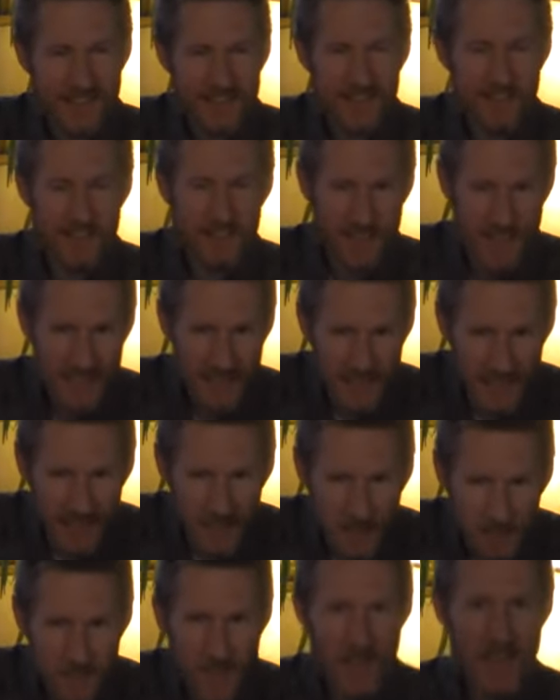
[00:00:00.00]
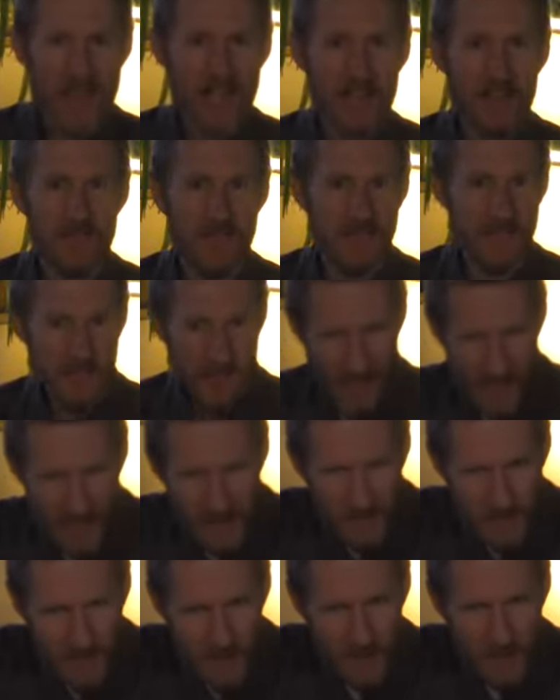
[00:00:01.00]
They say they love God. They
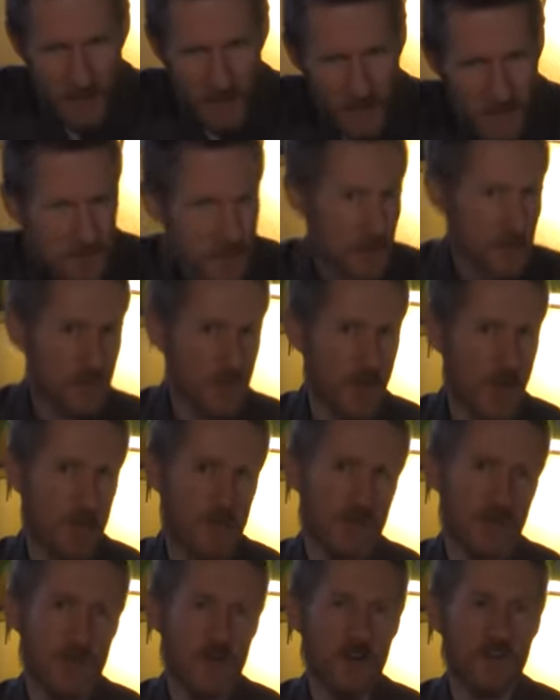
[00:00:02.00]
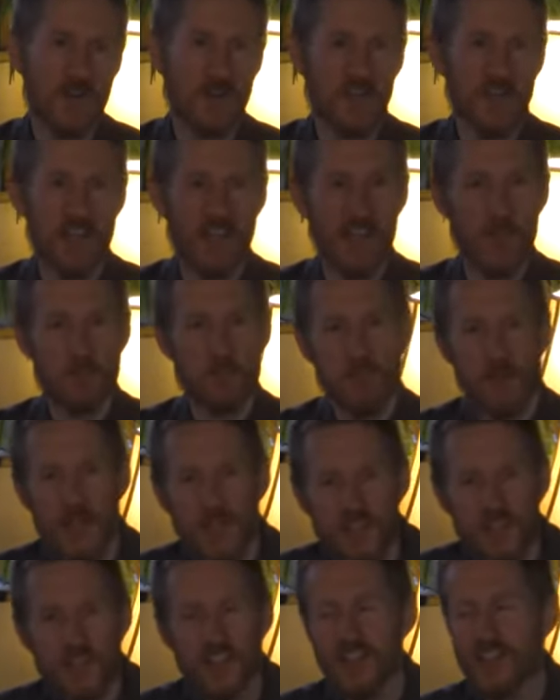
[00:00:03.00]
say they adhere to the scriptures. They
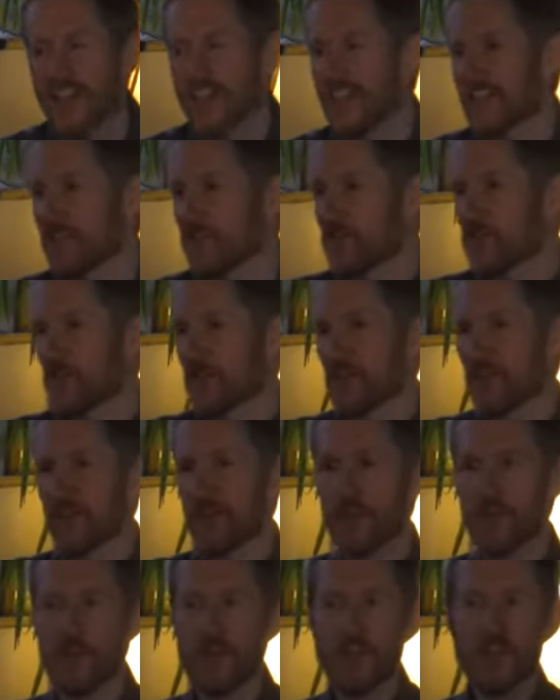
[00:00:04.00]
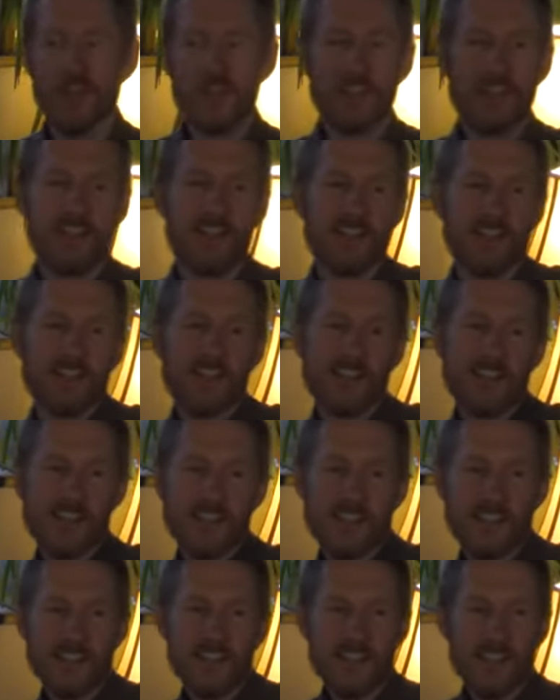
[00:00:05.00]
preach it like it's true.
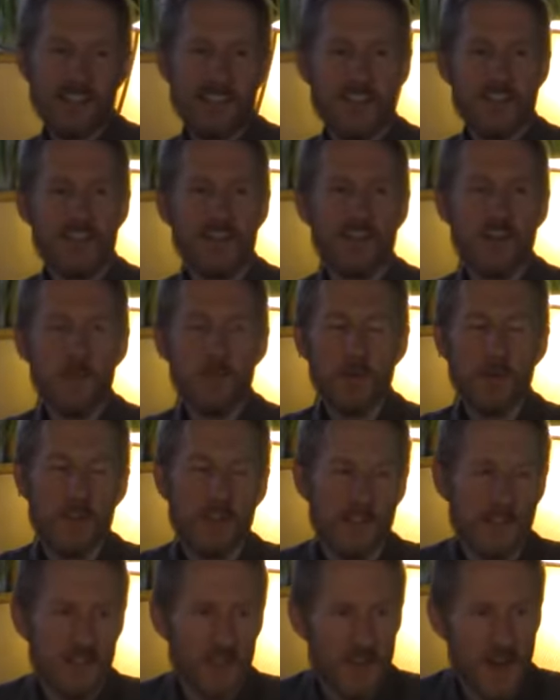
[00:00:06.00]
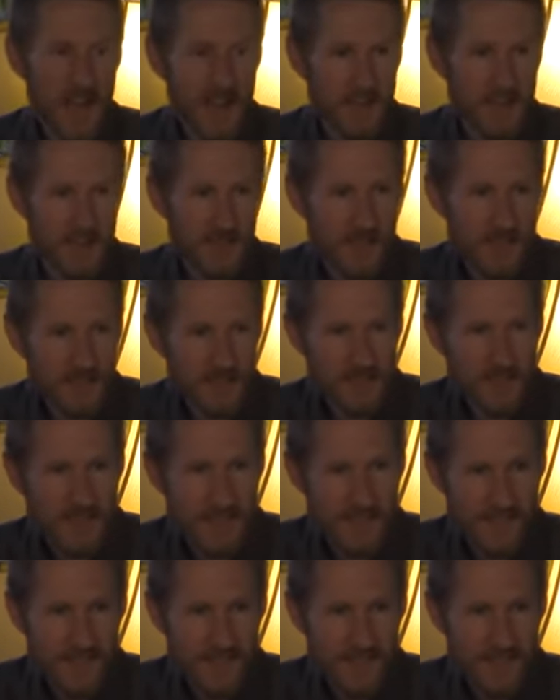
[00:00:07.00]
They're hypocrites. They're actors.